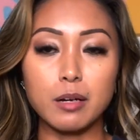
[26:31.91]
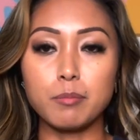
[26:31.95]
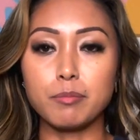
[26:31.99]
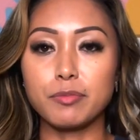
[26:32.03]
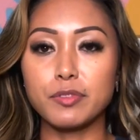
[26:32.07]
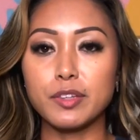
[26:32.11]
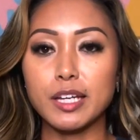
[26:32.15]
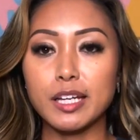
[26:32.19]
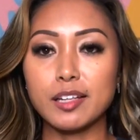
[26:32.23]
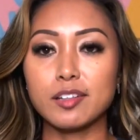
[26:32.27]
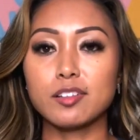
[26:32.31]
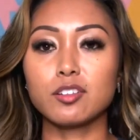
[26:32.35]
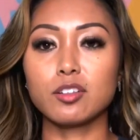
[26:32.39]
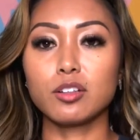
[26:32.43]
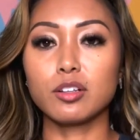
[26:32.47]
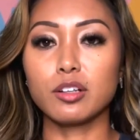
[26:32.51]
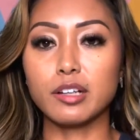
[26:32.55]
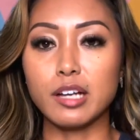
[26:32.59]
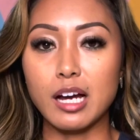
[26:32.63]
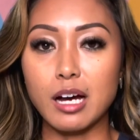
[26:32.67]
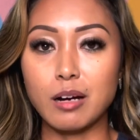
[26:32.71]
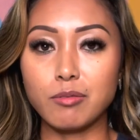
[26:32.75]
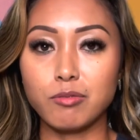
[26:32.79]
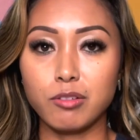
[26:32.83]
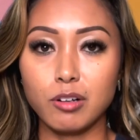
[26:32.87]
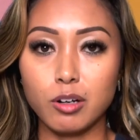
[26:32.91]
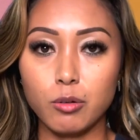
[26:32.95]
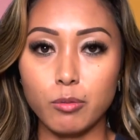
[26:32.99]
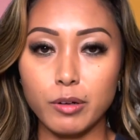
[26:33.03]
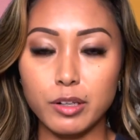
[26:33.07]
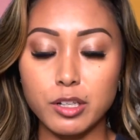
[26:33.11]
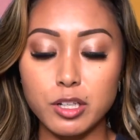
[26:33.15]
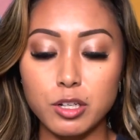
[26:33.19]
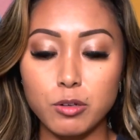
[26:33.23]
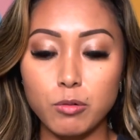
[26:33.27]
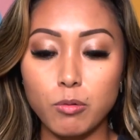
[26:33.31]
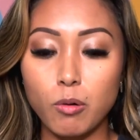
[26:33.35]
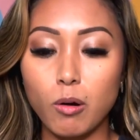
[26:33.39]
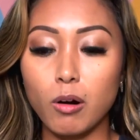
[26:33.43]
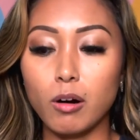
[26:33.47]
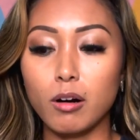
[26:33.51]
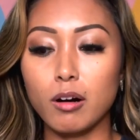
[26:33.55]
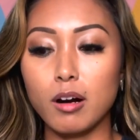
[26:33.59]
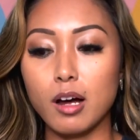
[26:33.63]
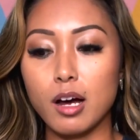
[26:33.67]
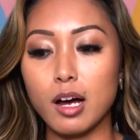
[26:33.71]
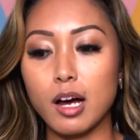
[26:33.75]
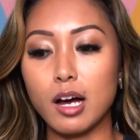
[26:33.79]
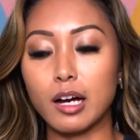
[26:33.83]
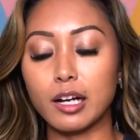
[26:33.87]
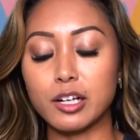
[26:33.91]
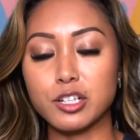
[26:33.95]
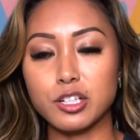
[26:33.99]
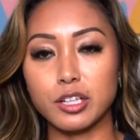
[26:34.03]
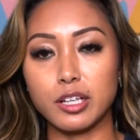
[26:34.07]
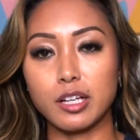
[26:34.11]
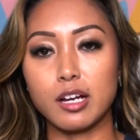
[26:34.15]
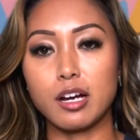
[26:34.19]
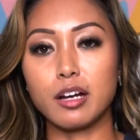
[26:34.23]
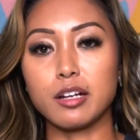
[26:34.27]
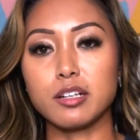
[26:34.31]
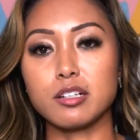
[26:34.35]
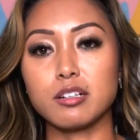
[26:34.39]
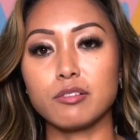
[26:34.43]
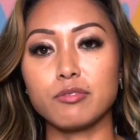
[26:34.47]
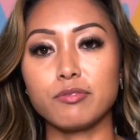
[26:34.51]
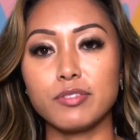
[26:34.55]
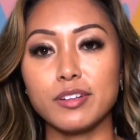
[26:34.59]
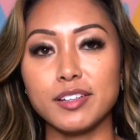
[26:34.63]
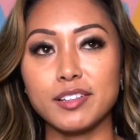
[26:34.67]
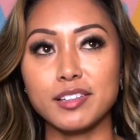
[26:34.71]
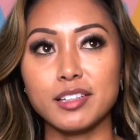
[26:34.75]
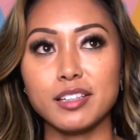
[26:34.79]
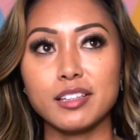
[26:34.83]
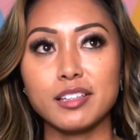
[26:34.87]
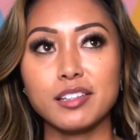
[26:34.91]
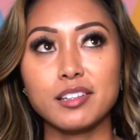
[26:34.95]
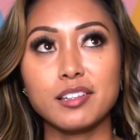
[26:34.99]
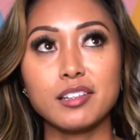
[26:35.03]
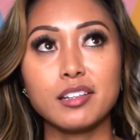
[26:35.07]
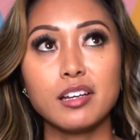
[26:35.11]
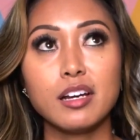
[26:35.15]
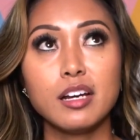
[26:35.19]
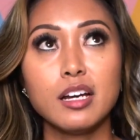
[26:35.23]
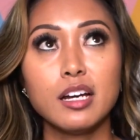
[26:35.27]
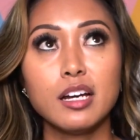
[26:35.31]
Things to look out for when you are actually on your visits.